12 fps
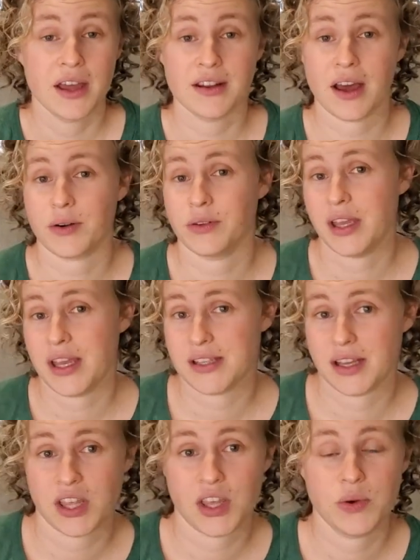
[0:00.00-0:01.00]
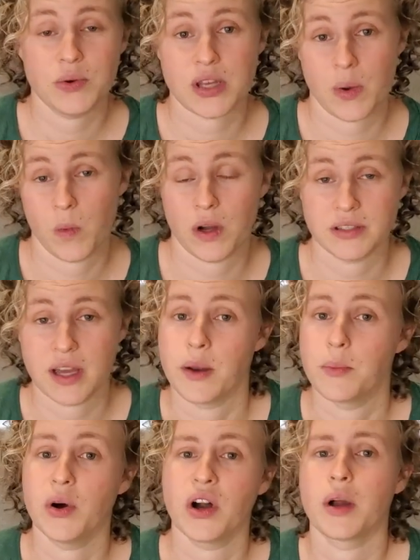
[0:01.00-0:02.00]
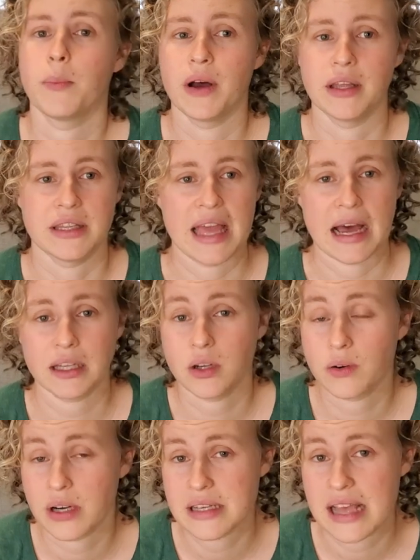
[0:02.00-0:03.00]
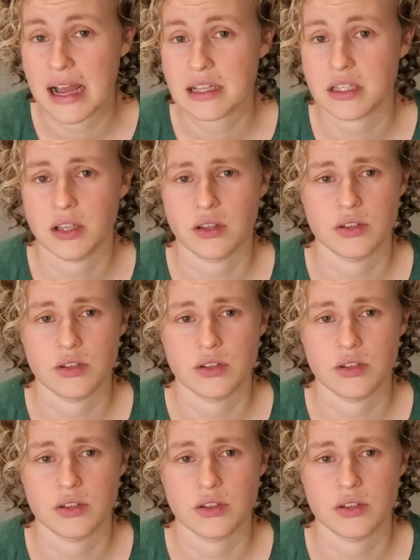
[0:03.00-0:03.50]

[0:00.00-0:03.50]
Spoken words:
Not only is it a cute and well done book, but the allegory is excellent.